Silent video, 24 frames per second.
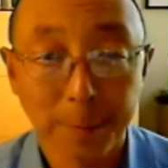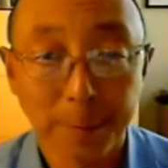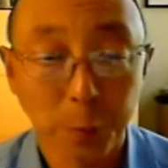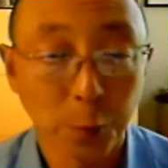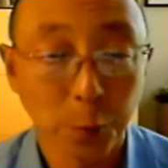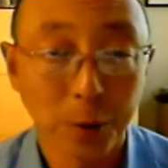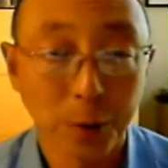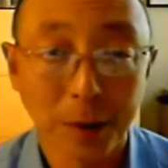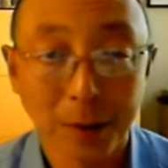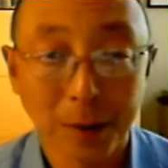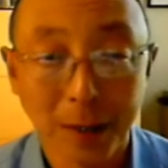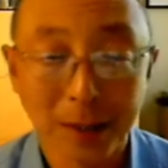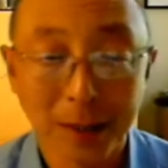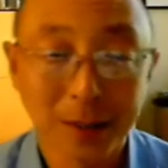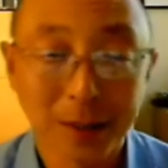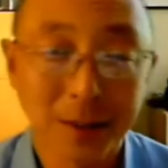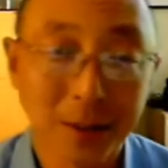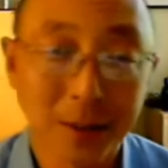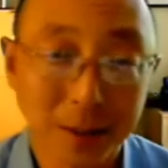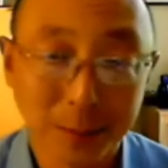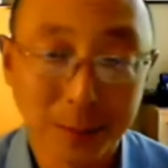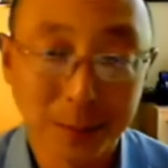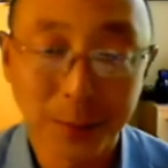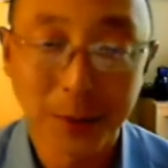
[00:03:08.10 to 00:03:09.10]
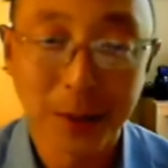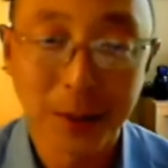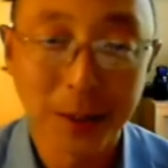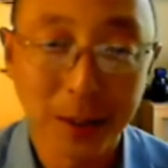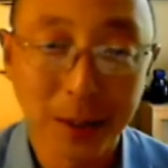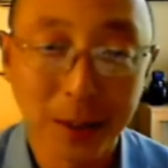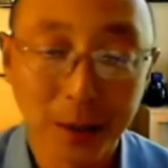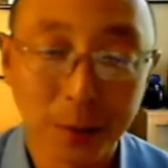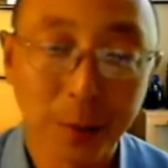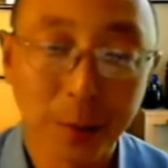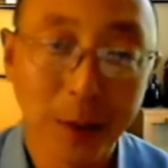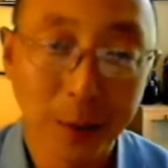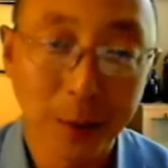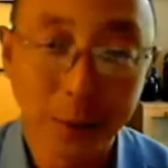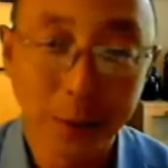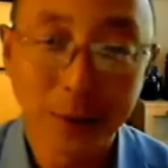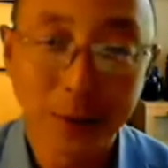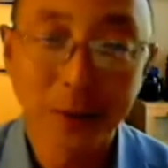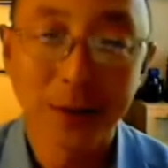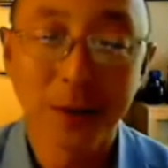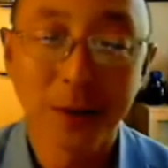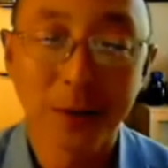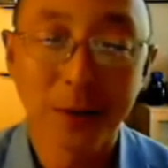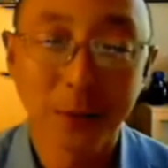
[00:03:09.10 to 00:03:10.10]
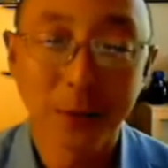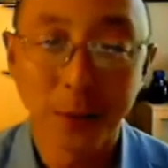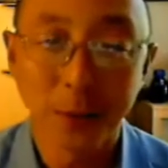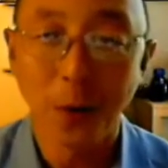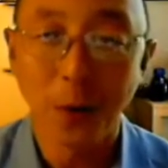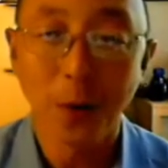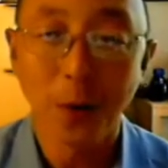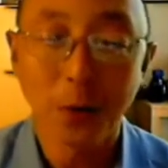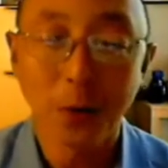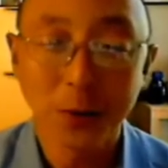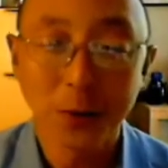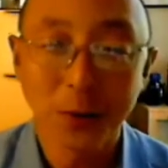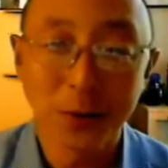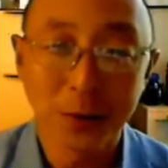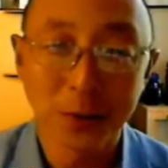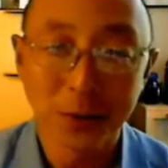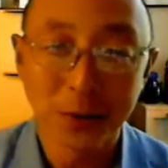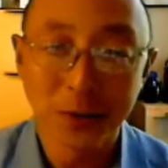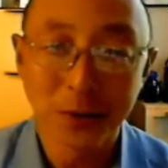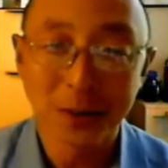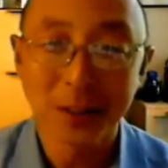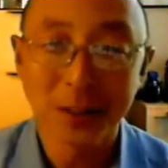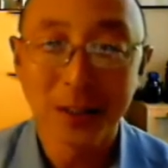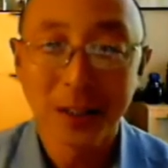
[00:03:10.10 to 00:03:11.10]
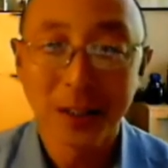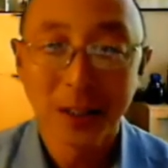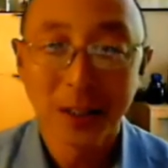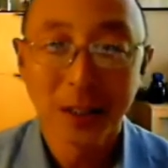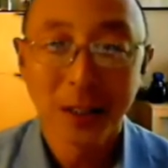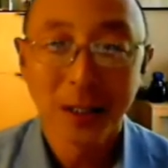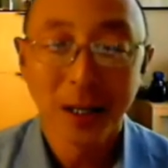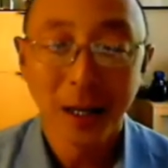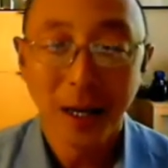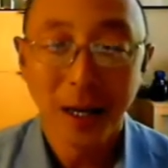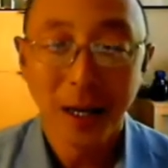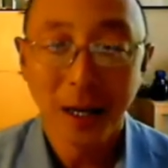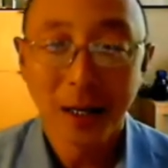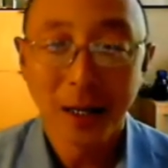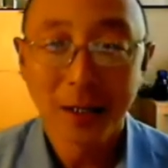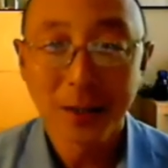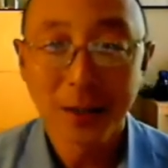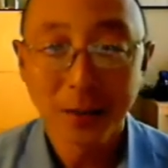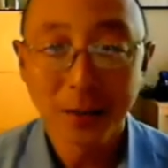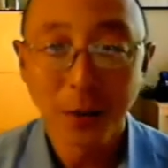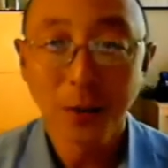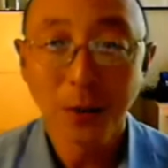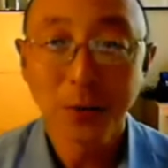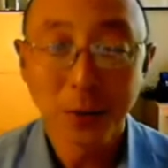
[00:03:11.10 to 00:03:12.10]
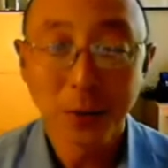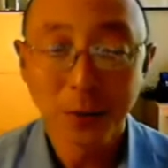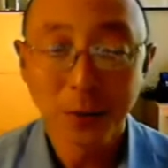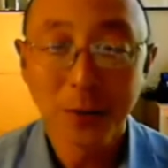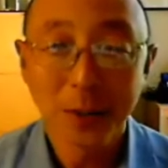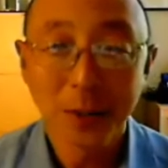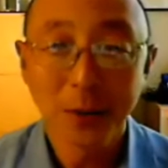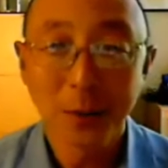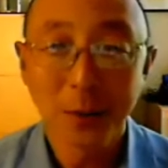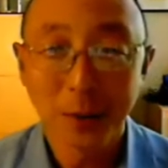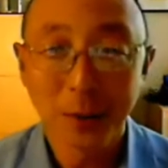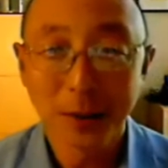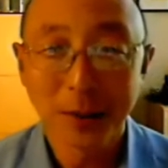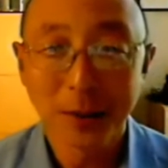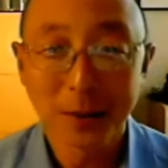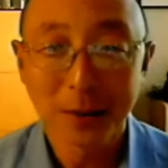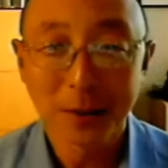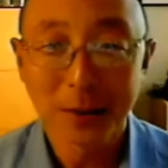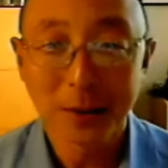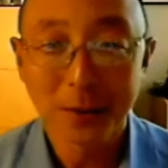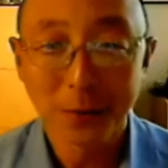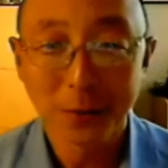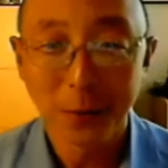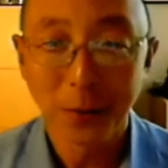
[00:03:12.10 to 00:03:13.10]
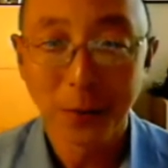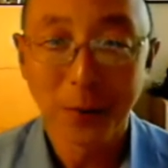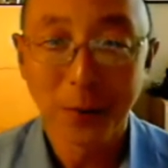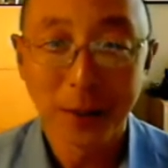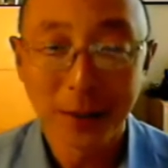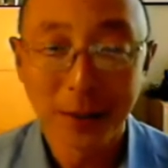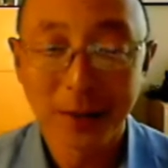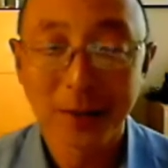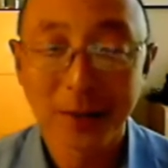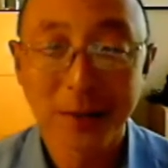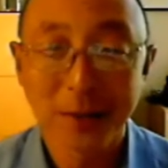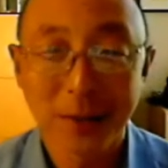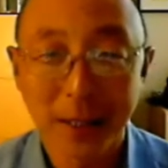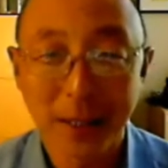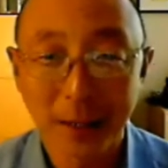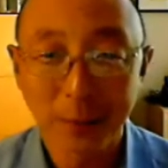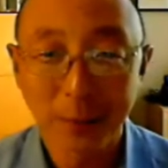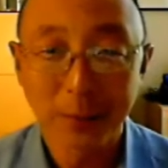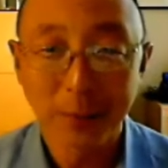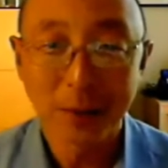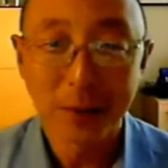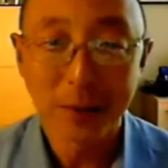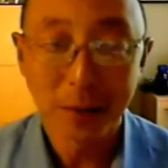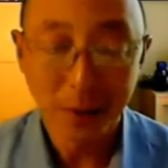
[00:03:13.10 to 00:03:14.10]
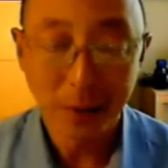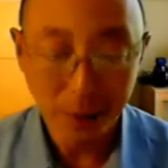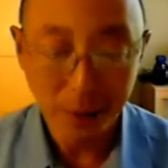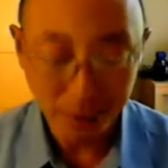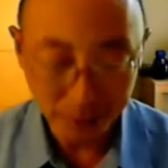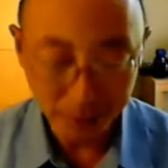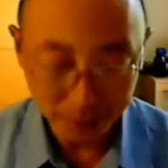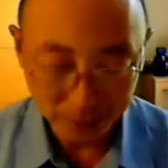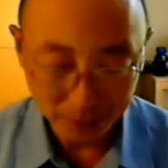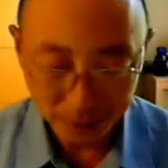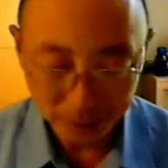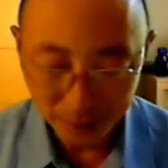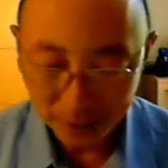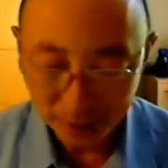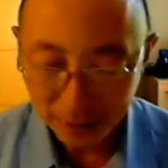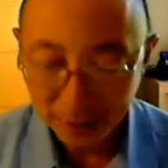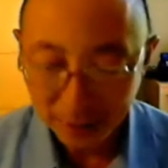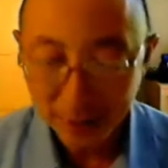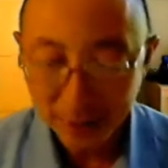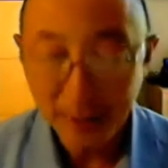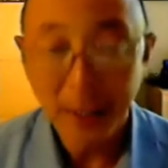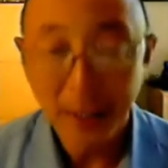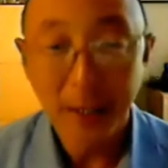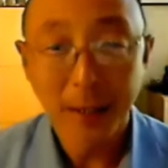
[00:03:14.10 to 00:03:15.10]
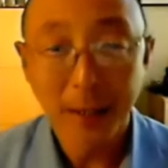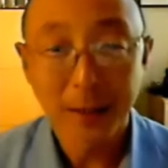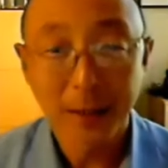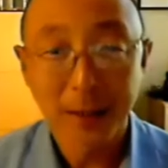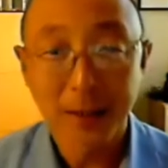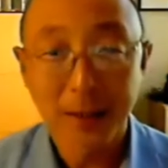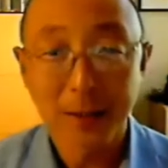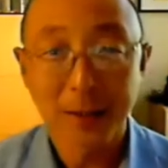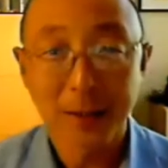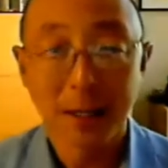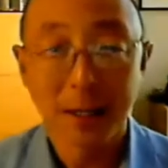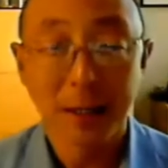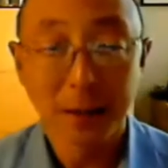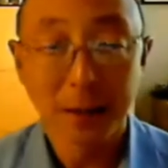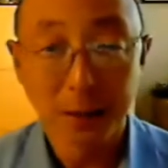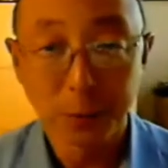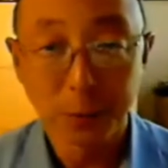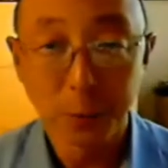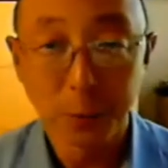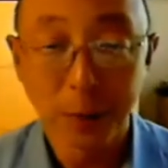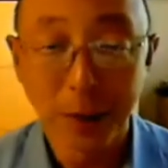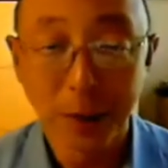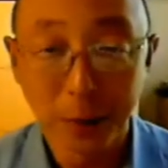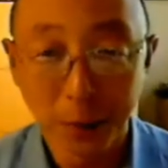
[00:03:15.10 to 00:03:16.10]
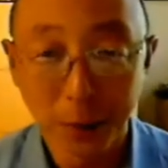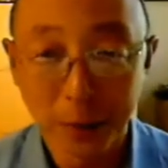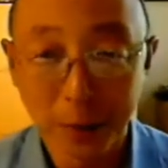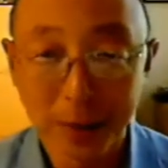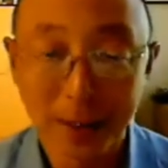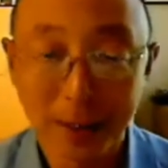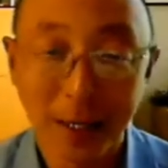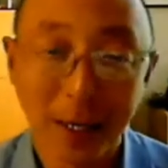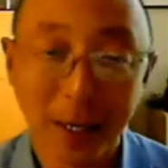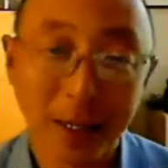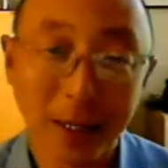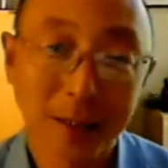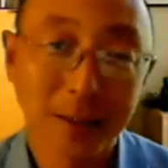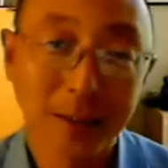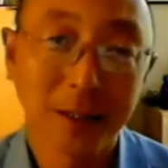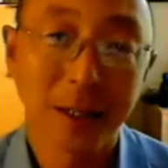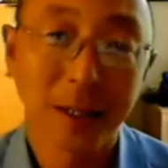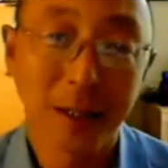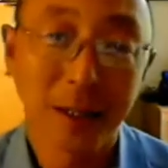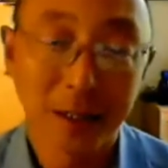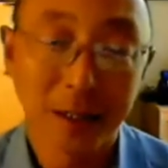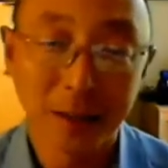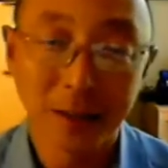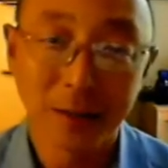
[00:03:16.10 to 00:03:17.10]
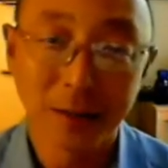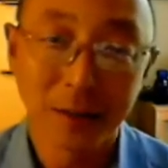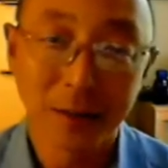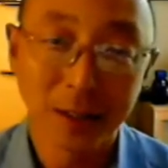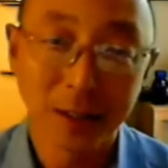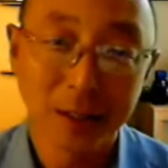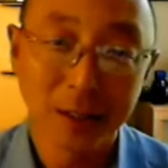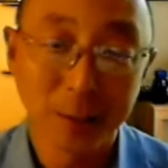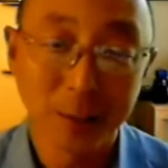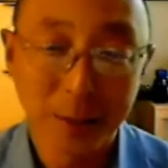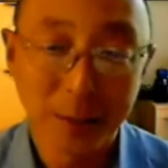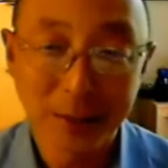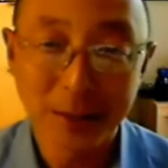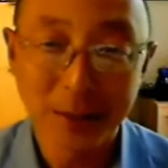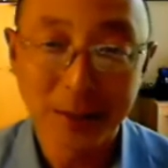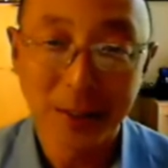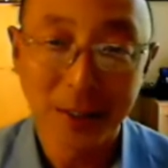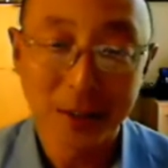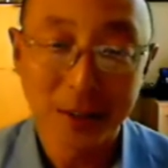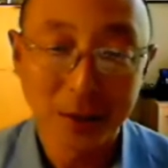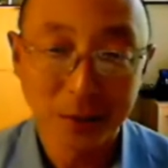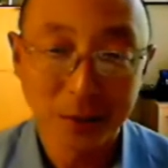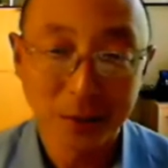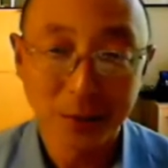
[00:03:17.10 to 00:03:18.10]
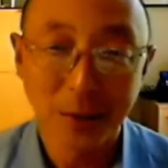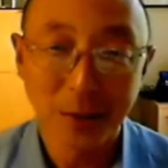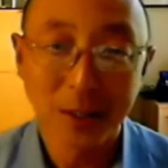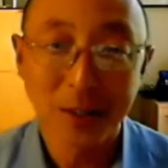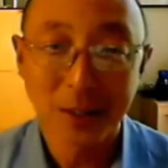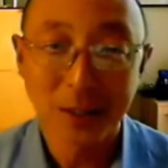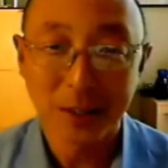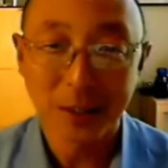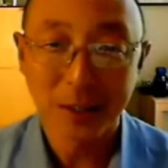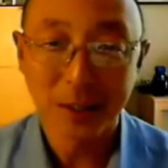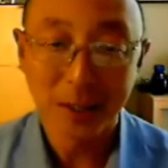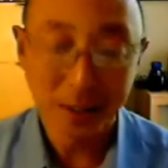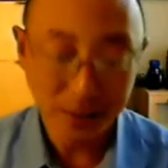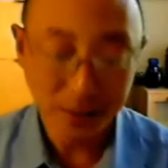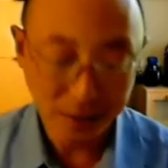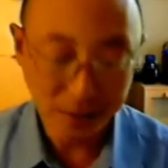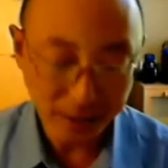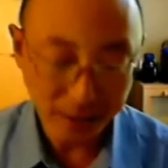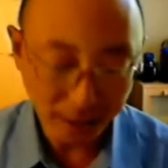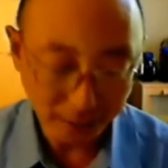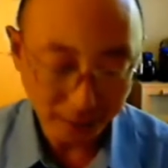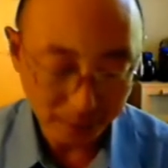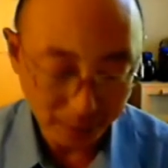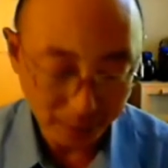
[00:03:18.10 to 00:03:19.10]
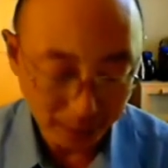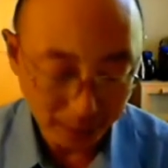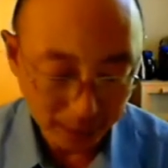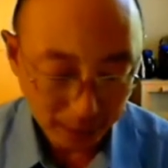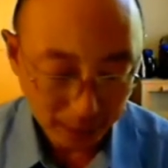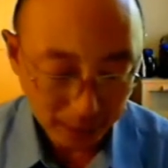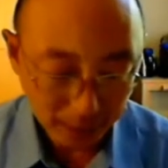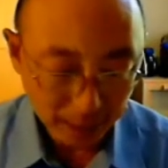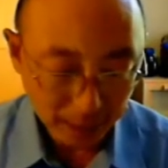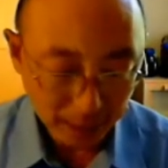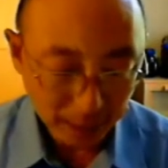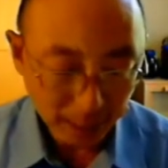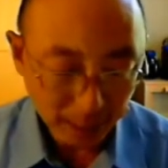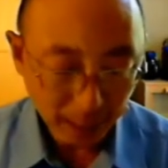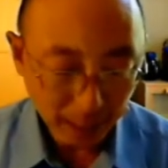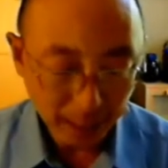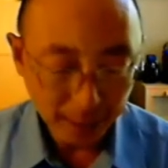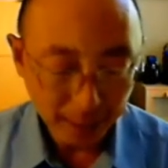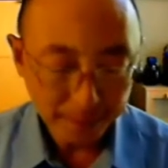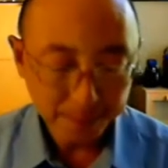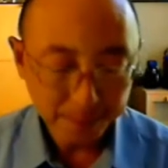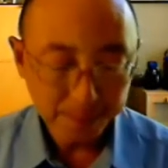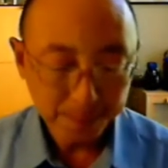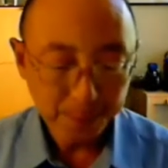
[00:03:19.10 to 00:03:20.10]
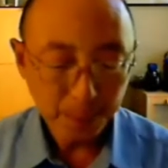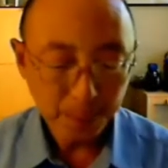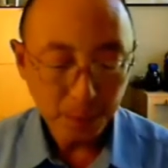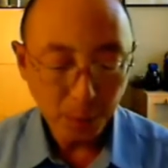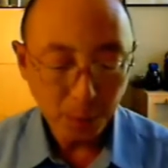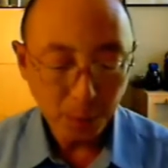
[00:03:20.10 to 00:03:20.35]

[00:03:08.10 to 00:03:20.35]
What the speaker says: or I should put it the other way, what's good for all students is also equally good for English language learners. Things like well-organized, clear, explicit instruction, etc. And